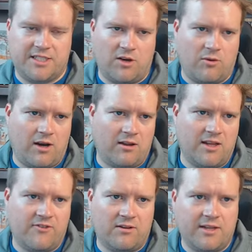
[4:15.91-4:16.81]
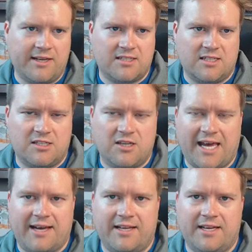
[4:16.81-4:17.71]
So I'll leave a link to
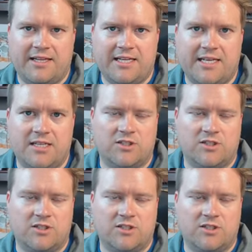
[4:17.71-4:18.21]
that in the